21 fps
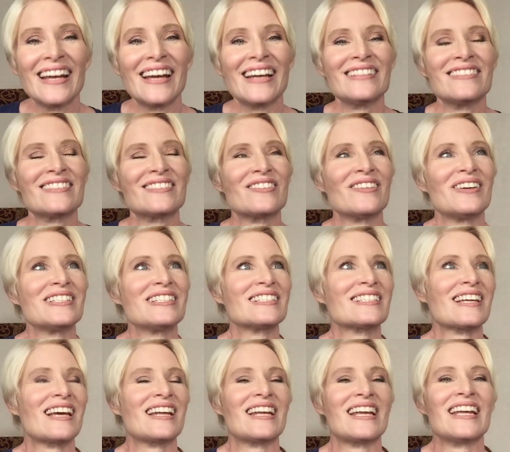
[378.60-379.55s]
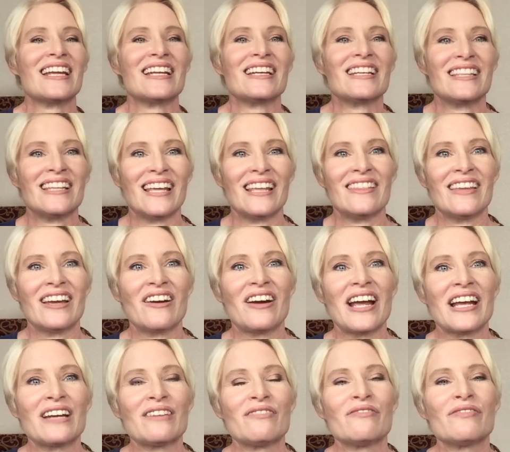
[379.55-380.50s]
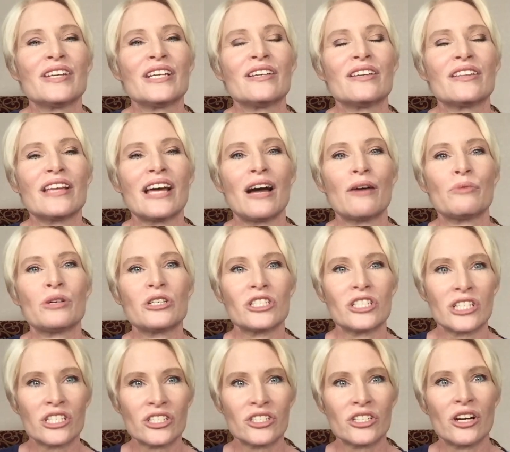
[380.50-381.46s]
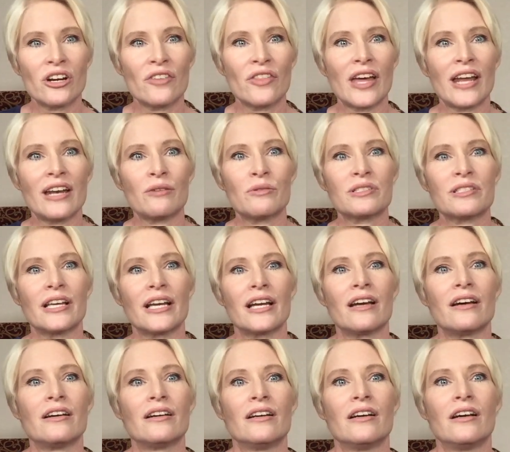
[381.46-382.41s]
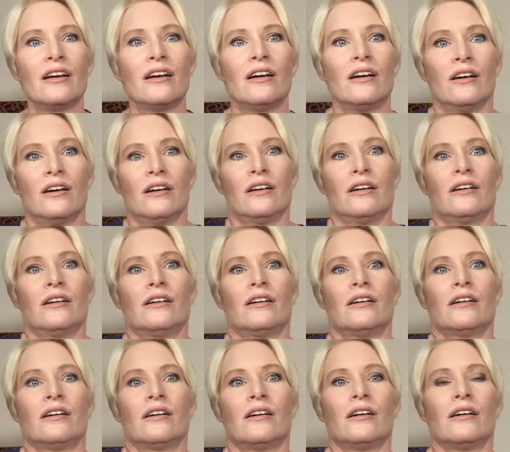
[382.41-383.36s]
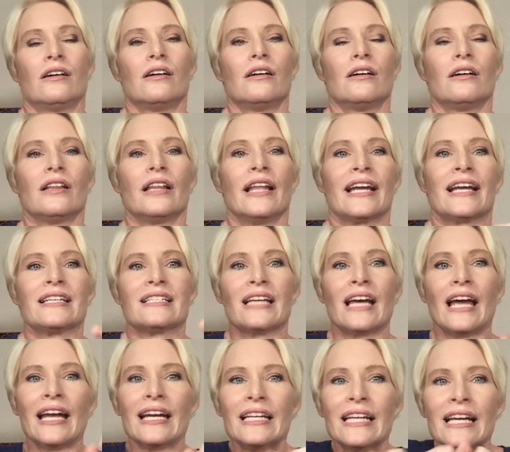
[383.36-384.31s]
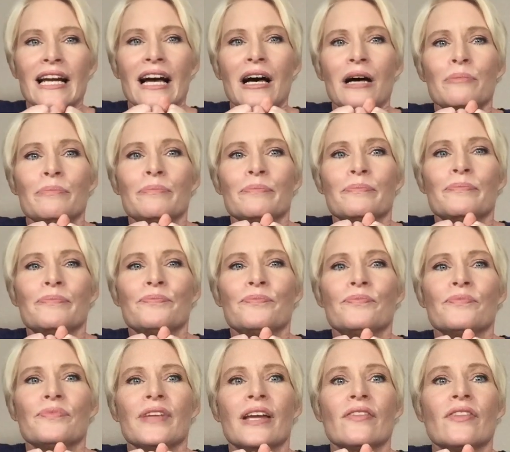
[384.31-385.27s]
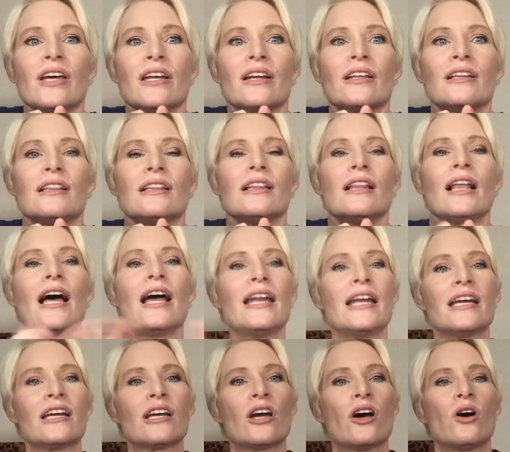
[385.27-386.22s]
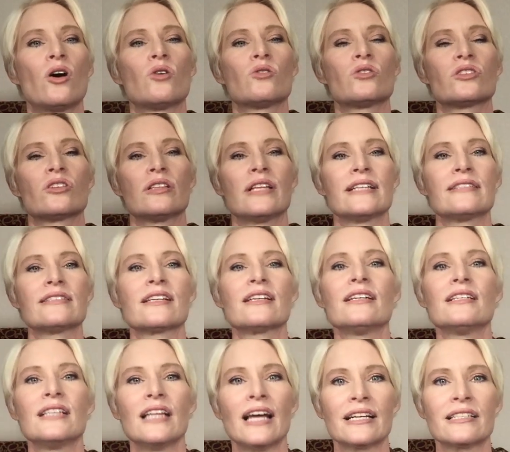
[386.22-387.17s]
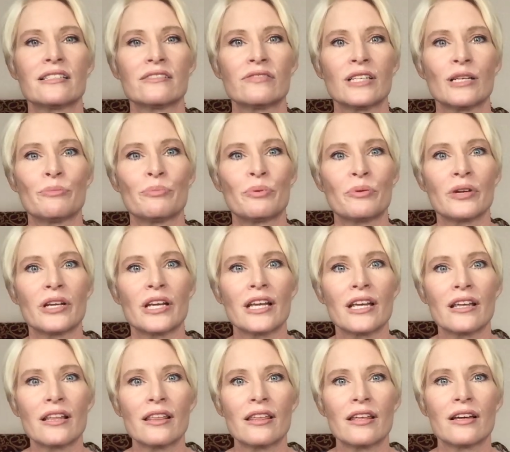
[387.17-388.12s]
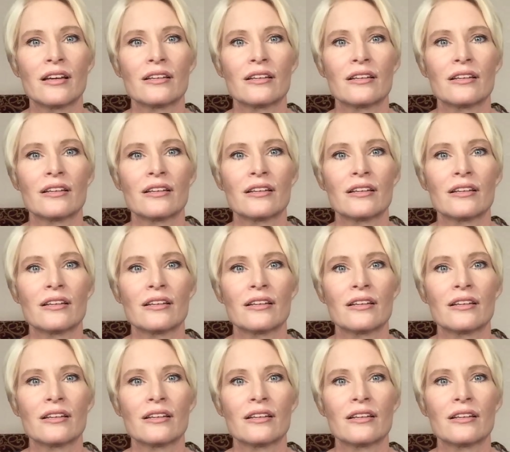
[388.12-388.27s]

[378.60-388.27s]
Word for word: And so I just got a hit there. I could feel that when she shared that, it was like a, like a tightening up and then a letting go. So let's collectively breathe